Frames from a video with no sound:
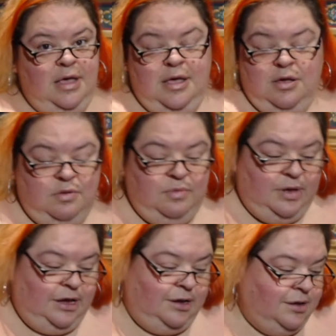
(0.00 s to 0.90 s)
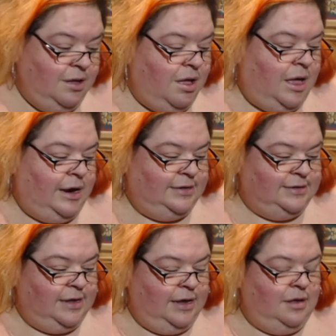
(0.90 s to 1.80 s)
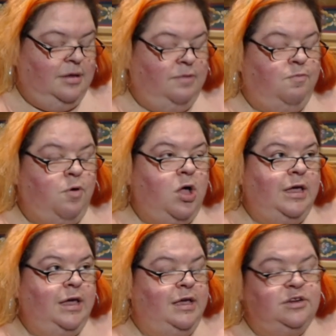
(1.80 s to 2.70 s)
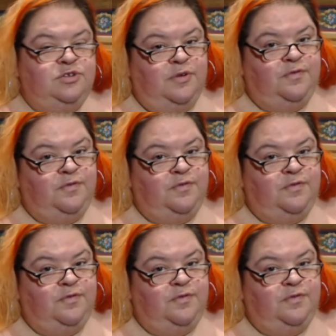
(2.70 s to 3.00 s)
Oh my god, it's like walking into a